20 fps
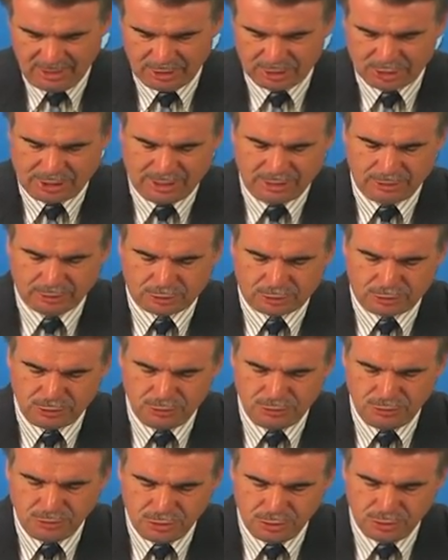Channel
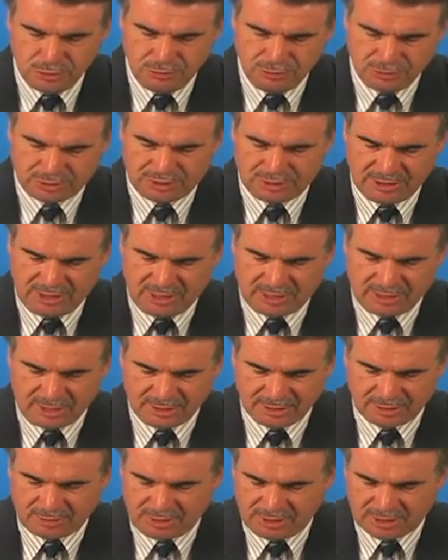2 News, the
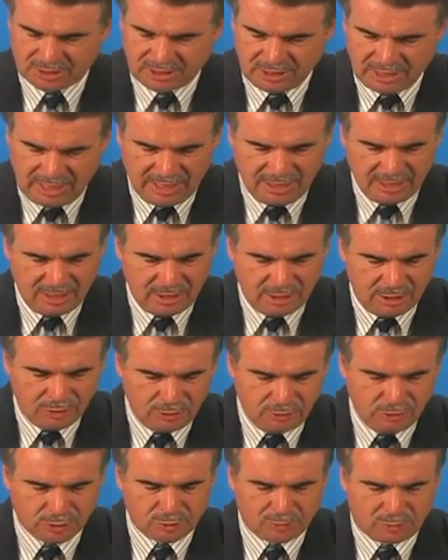country's leading
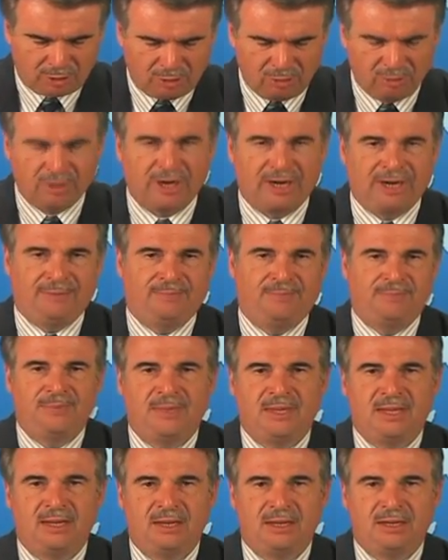news program,
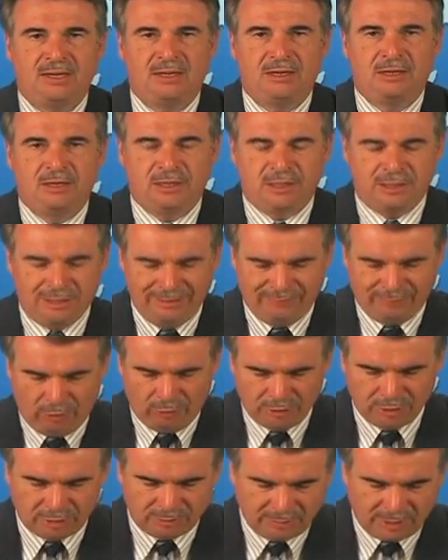
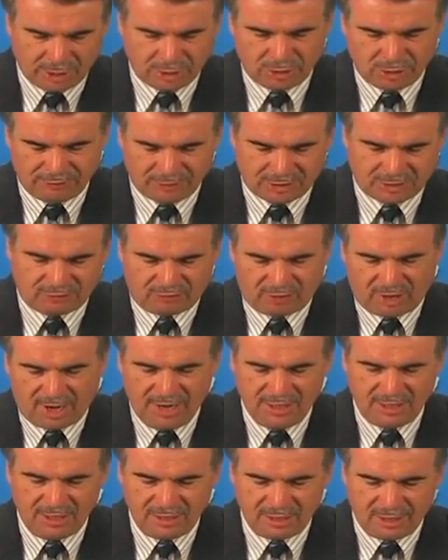devoted much of its
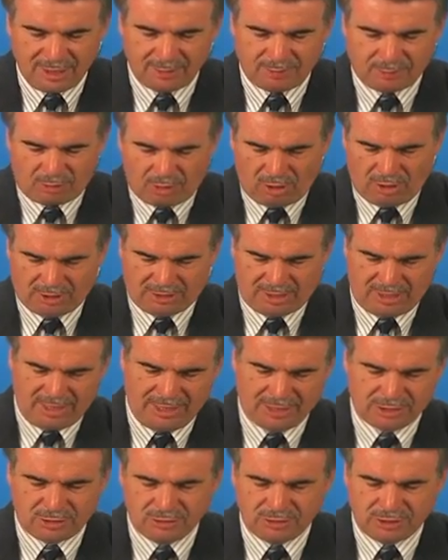Friday night
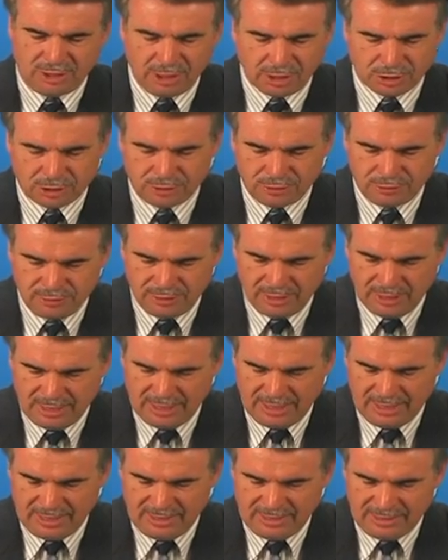broadcast to the issue,
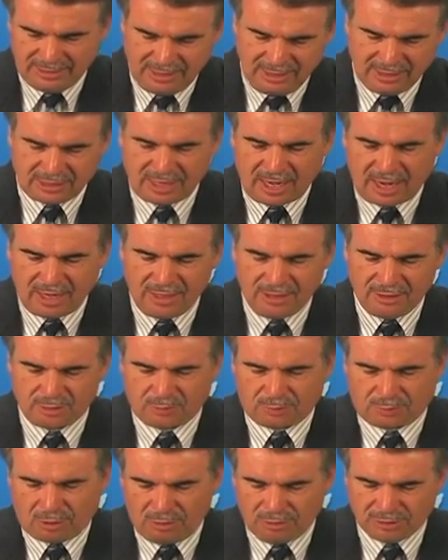detailing the
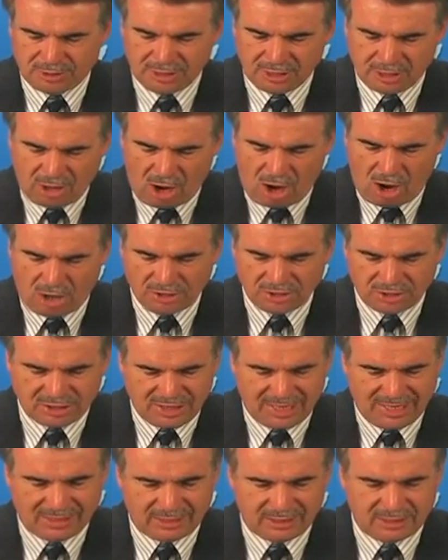pros and cons
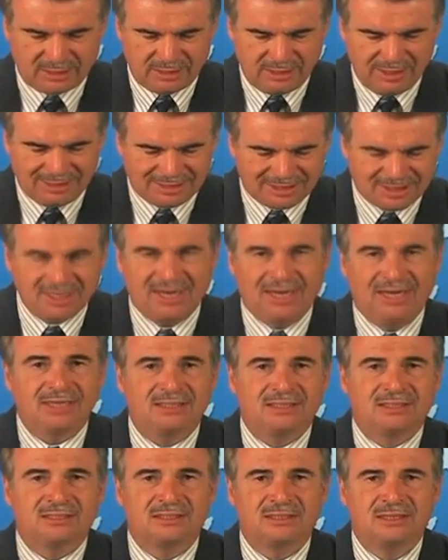that, it
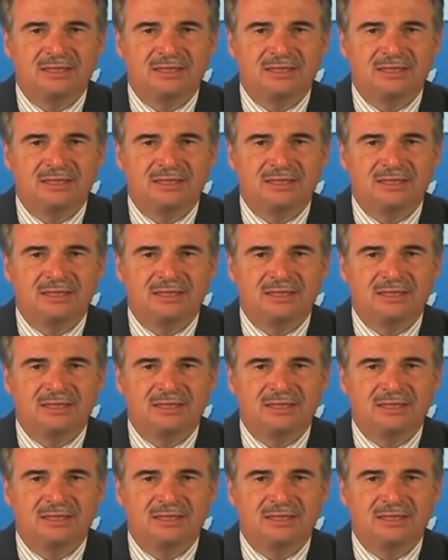said,